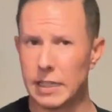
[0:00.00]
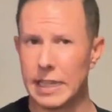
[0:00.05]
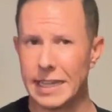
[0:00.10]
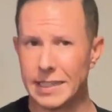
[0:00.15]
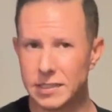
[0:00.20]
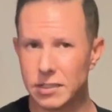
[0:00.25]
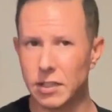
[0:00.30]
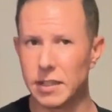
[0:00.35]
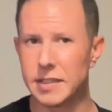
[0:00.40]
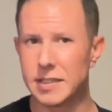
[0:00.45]

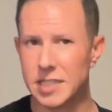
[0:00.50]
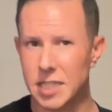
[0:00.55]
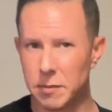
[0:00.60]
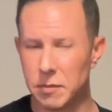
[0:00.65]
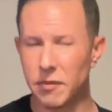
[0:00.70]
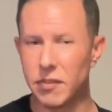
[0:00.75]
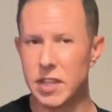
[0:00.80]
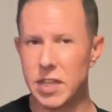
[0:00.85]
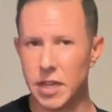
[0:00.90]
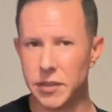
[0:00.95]
as on some
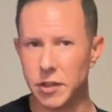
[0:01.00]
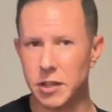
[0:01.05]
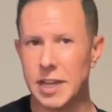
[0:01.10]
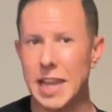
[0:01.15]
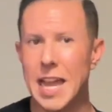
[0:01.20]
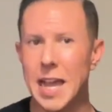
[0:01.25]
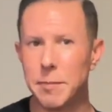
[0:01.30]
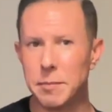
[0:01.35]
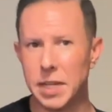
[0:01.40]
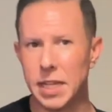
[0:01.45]
of the other
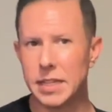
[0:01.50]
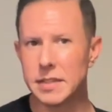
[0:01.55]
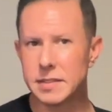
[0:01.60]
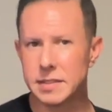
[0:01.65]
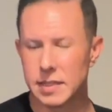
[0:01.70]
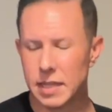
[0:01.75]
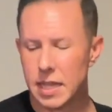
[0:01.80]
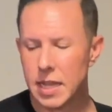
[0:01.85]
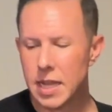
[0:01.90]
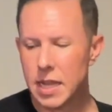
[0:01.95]
cabinets.